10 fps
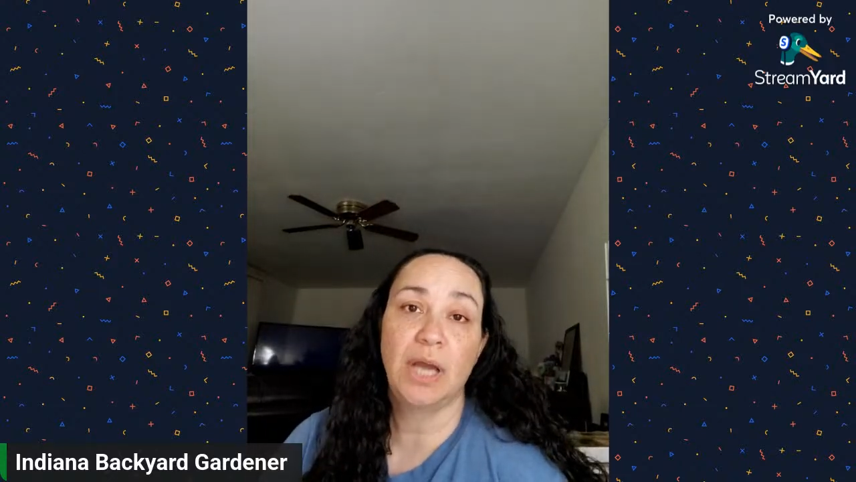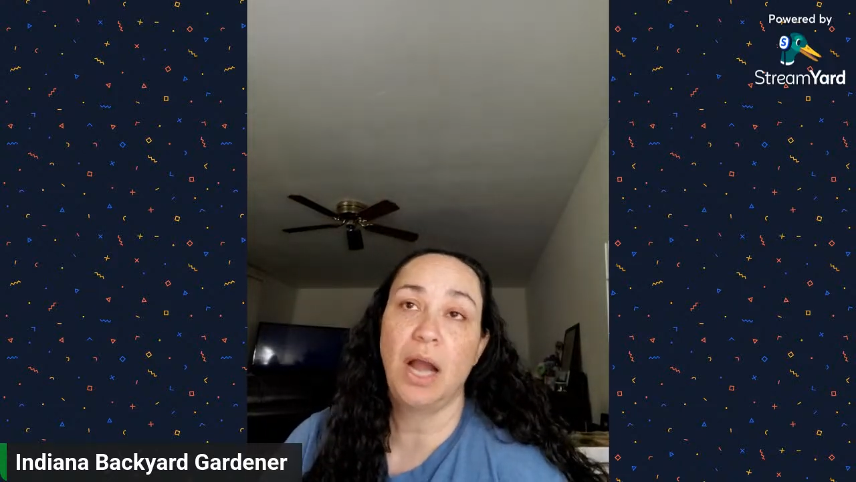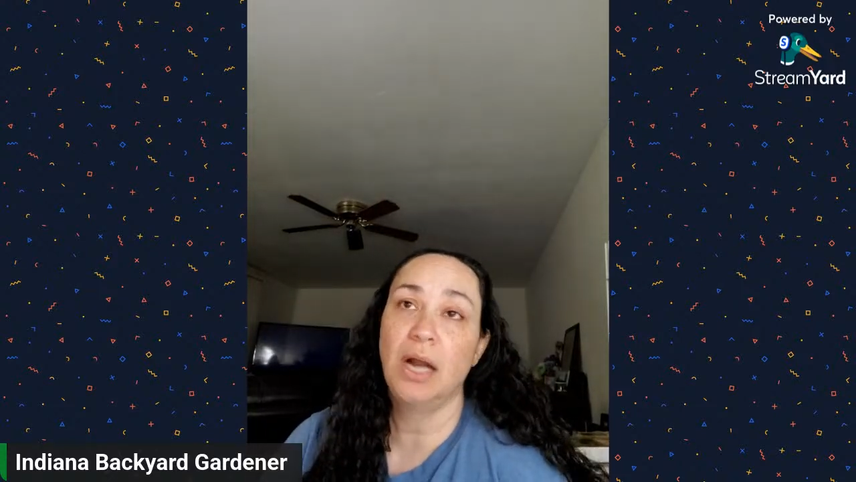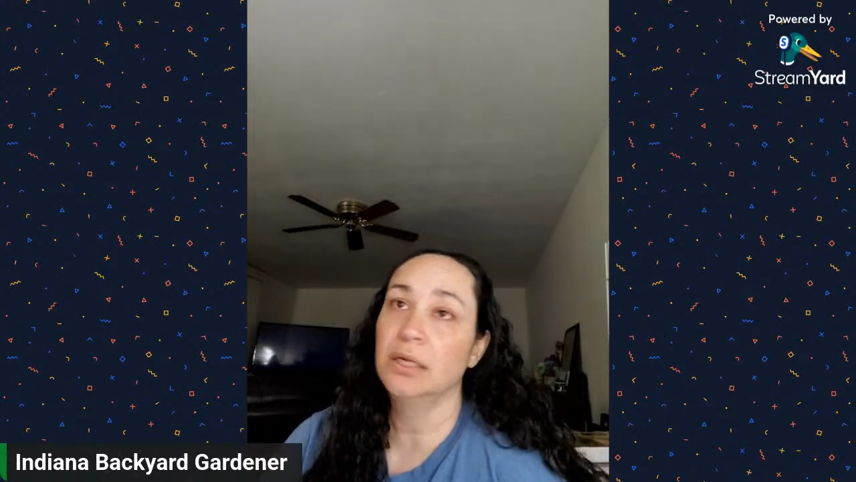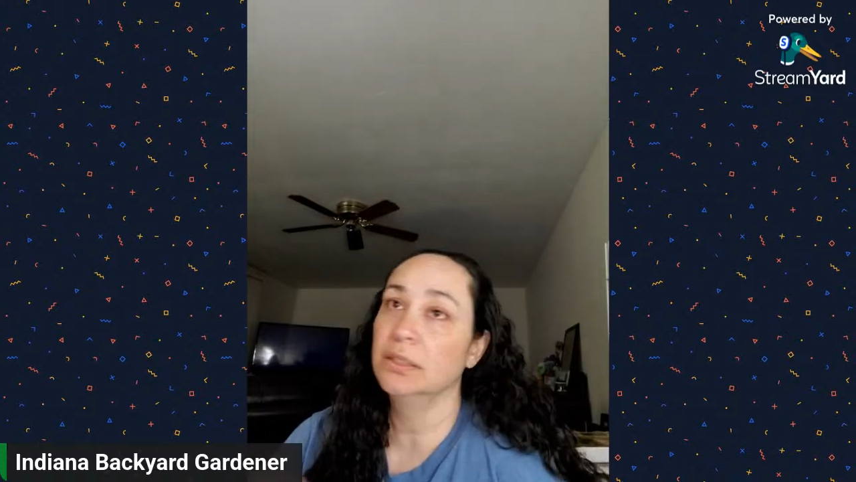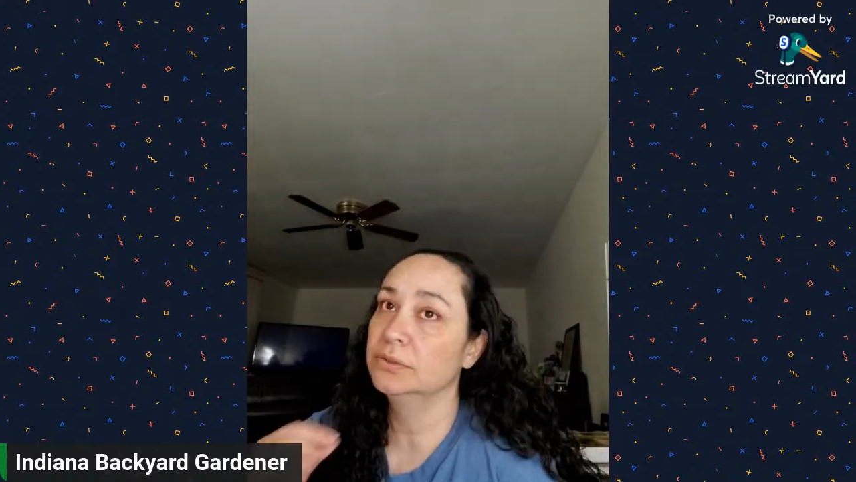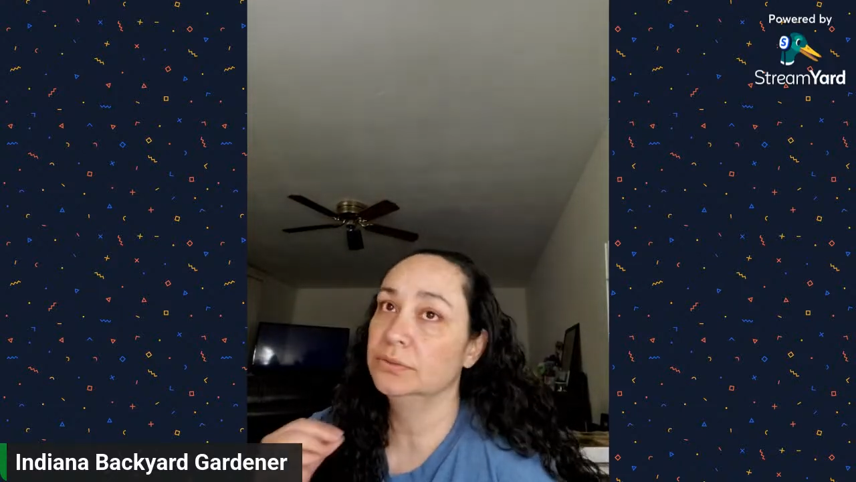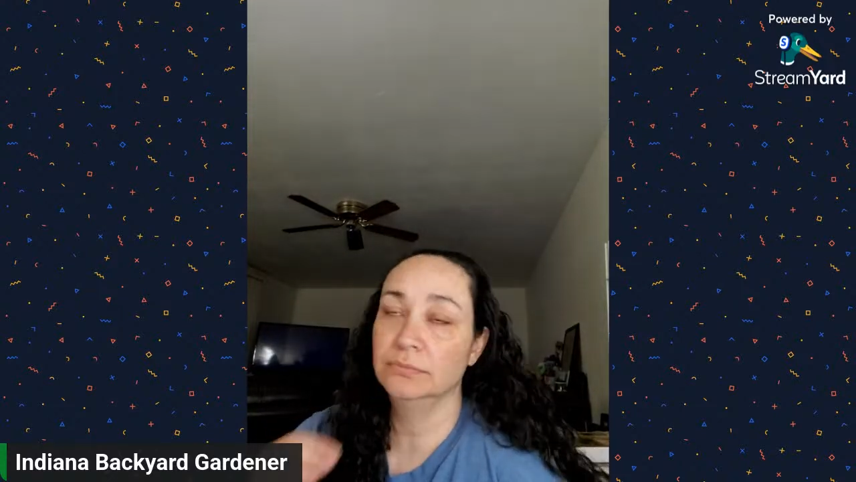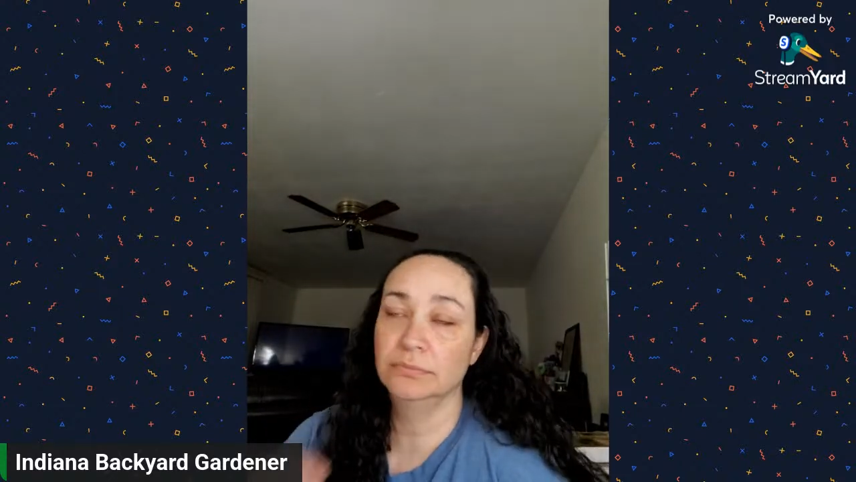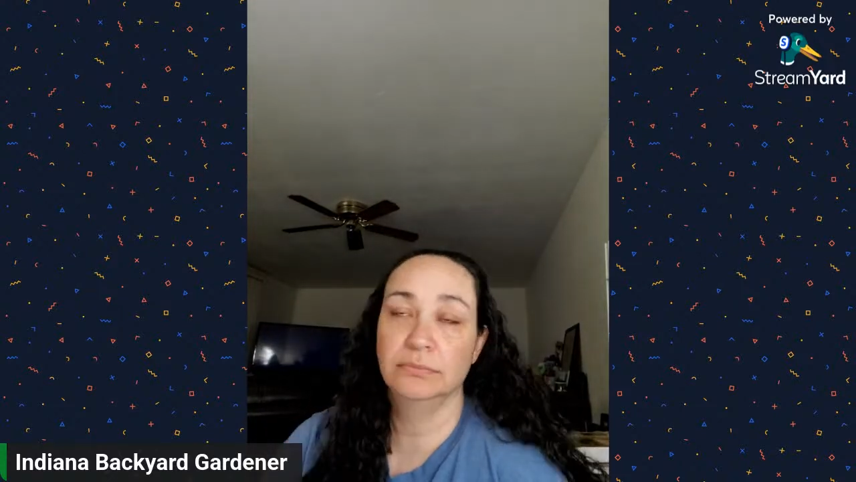are
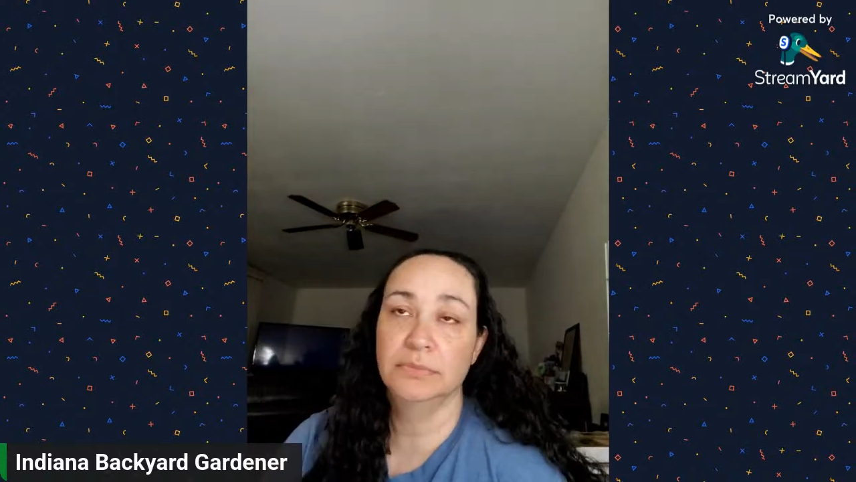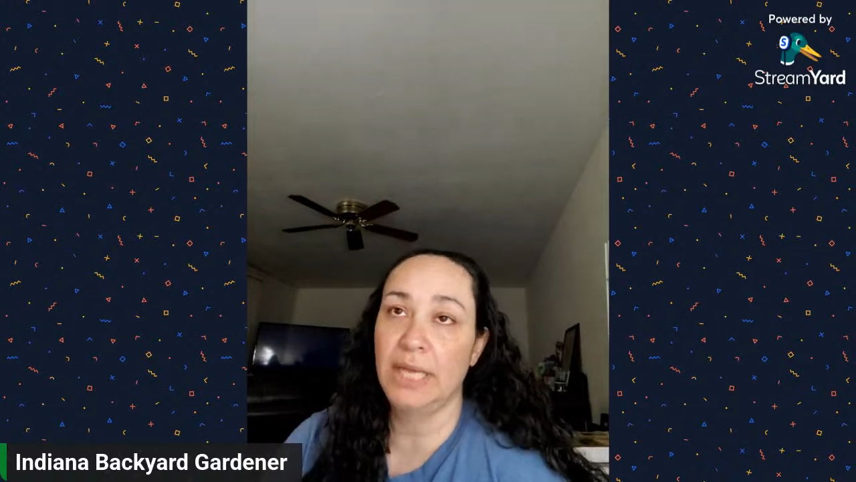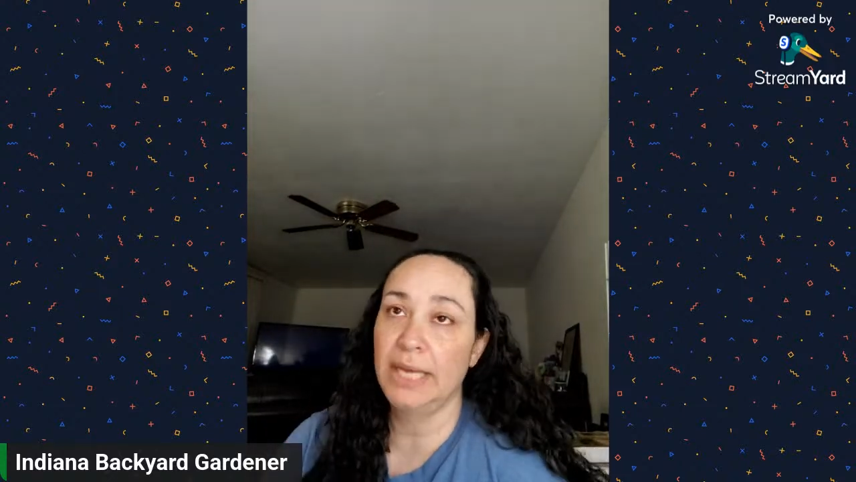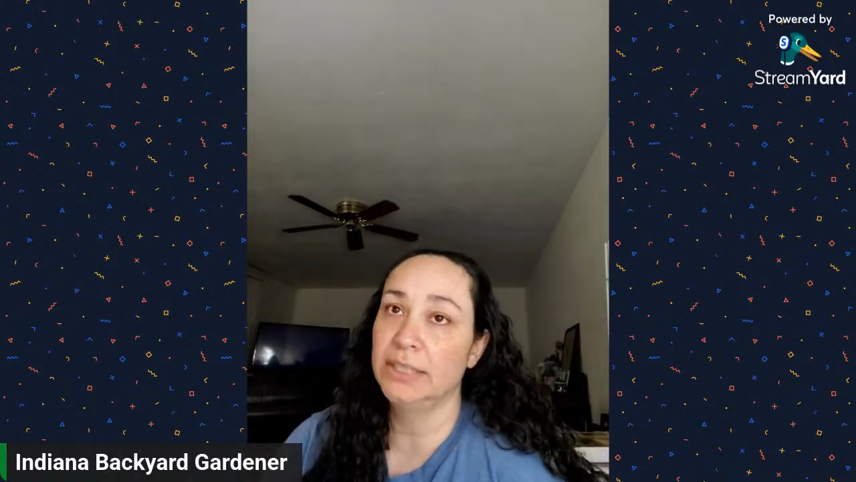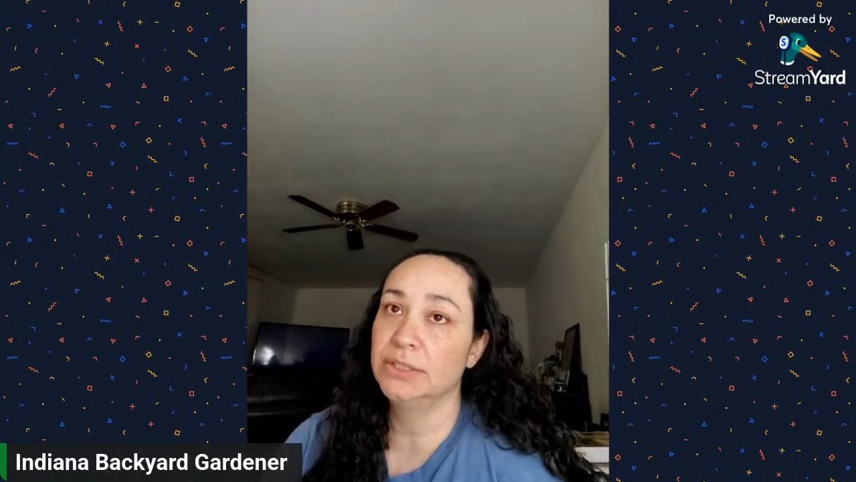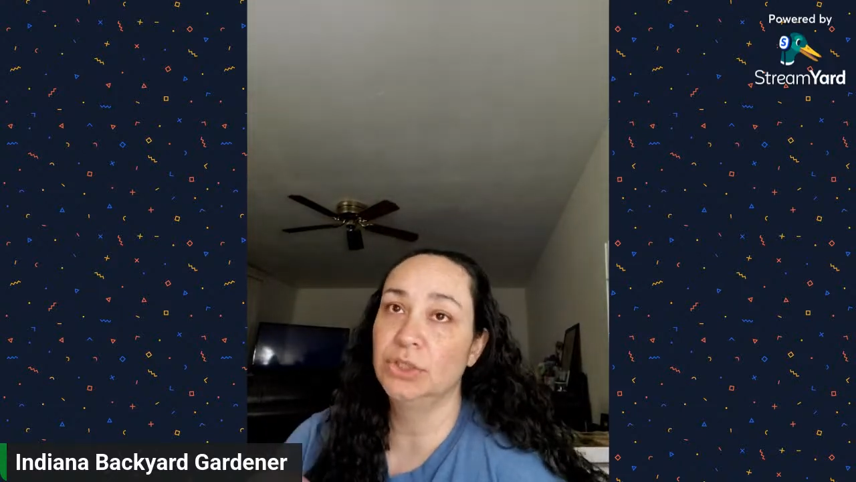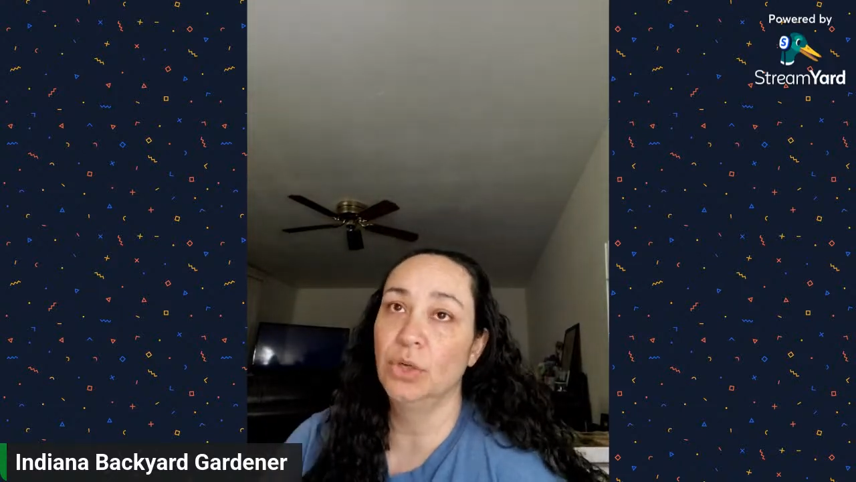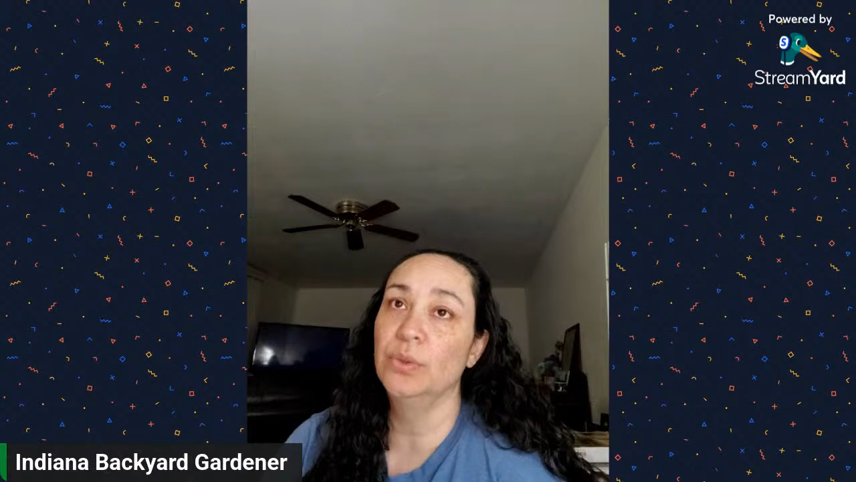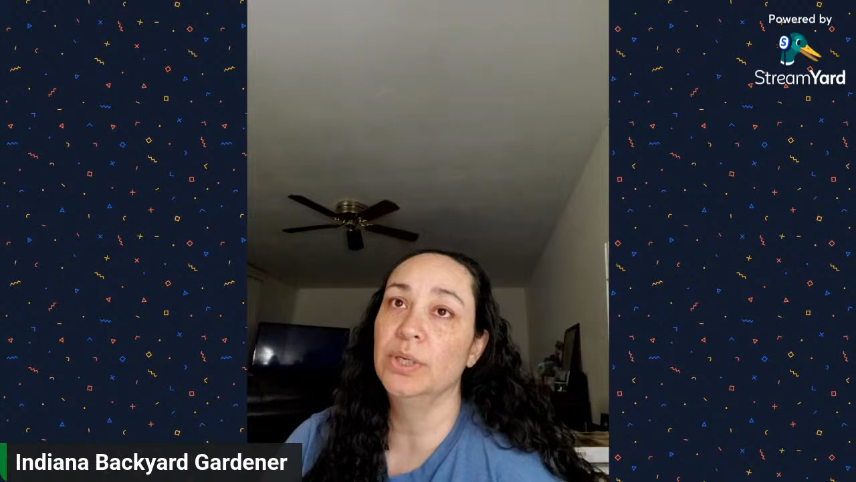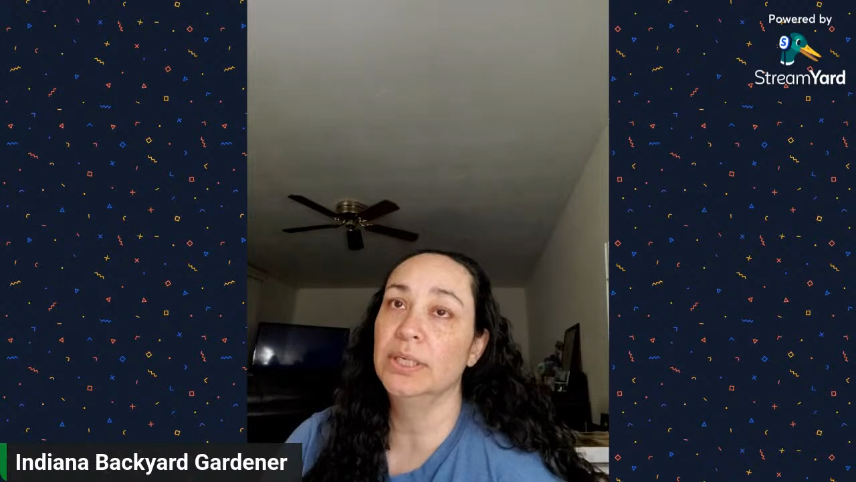like
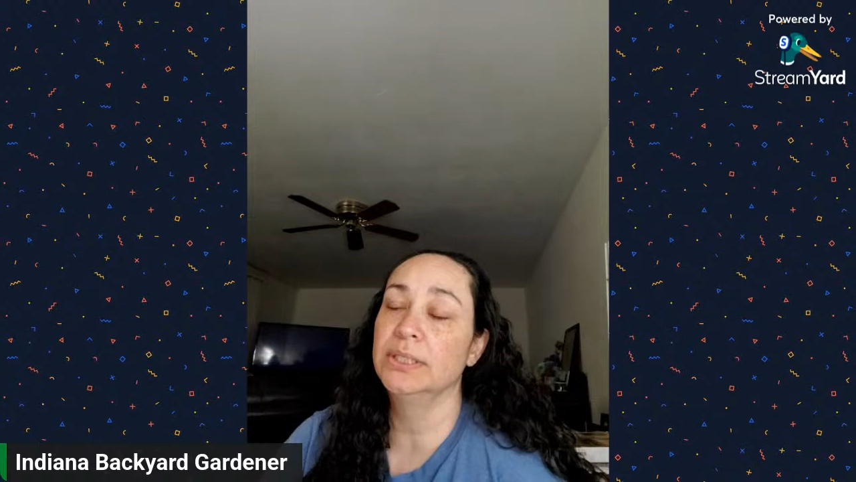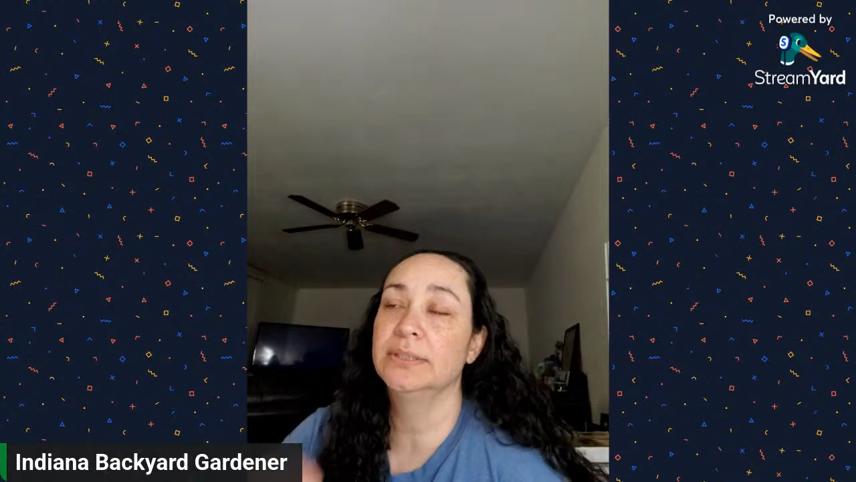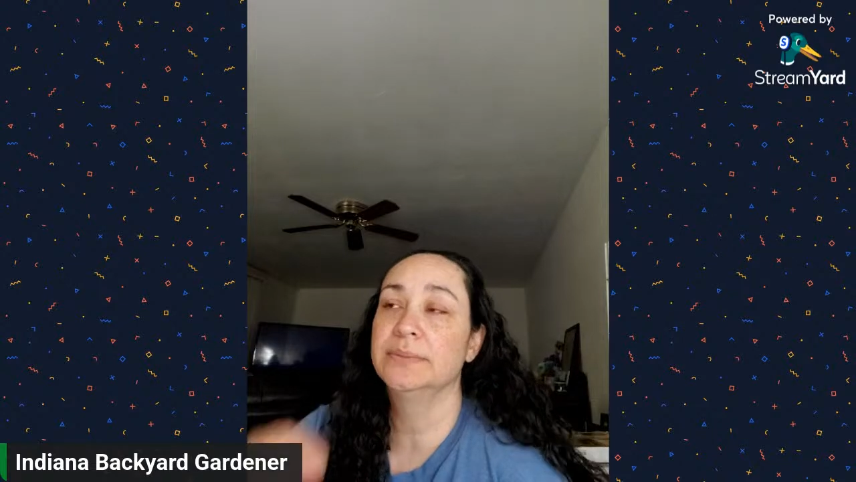so good.